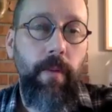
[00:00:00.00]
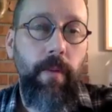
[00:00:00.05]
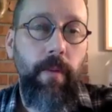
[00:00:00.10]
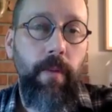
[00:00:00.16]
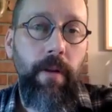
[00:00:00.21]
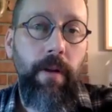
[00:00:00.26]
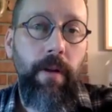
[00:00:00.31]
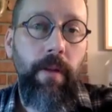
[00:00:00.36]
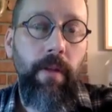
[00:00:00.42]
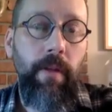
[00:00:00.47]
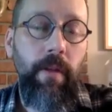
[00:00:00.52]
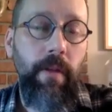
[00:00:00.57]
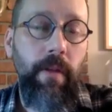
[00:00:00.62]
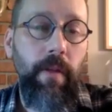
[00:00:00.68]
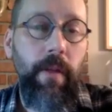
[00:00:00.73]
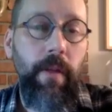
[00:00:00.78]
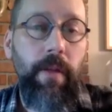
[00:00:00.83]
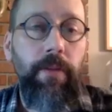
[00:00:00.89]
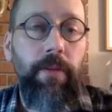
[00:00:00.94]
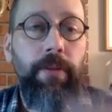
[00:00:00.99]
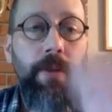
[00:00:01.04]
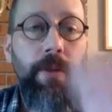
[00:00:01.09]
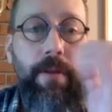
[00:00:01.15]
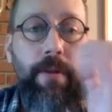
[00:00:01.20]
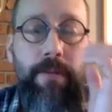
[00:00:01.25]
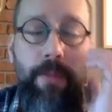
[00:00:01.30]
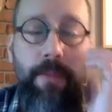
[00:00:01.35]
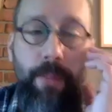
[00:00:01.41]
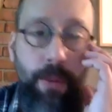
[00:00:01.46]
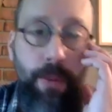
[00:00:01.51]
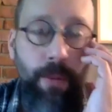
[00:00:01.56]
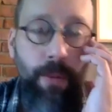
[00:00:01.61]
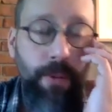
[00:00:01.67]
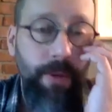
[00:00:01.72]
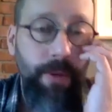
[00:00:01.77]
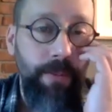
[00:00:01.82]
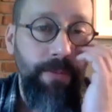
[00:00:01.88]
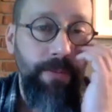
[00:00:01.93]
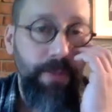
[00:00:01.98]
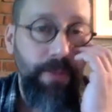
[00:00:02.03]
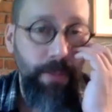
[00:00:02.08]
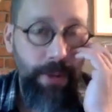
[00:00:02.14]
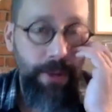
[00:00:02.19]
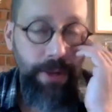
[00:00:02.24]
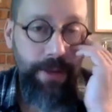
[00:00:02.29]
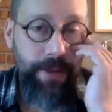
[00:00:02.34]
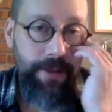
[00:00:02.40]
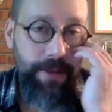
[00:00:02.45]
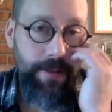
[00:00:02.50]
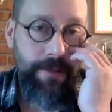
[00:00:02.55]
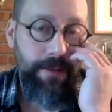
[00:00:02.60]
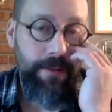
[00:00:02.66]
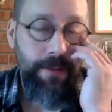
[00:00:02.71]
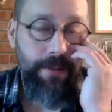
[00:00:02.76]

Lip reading: And then that silver bowl with amphibian eggs, or